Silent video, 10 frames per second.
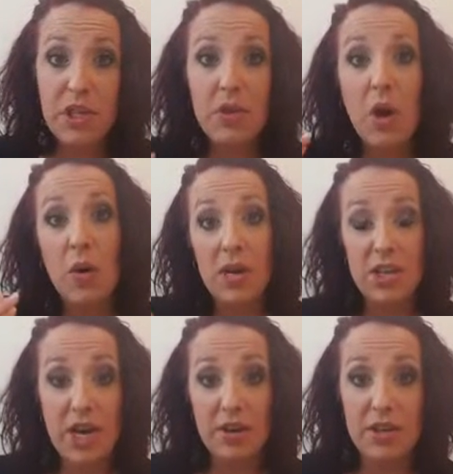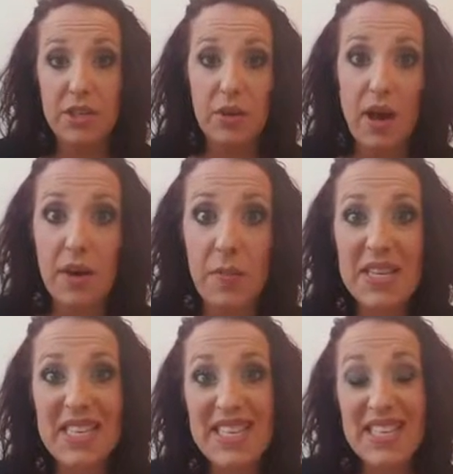you go a shade or two lighter,
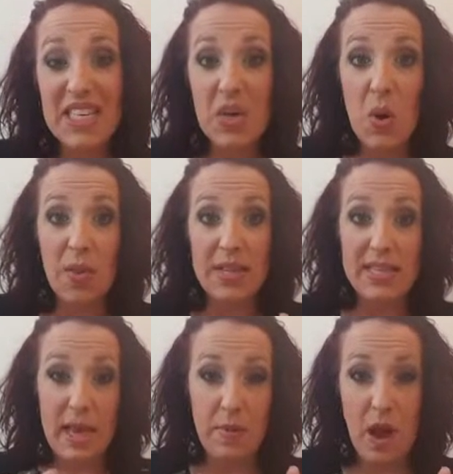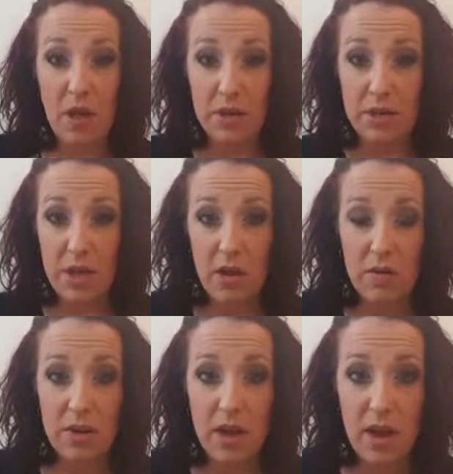but still on the same color
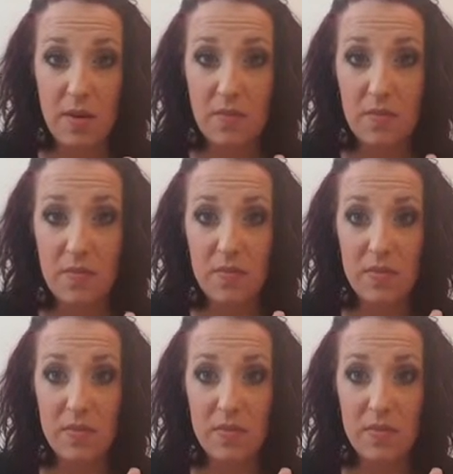tone,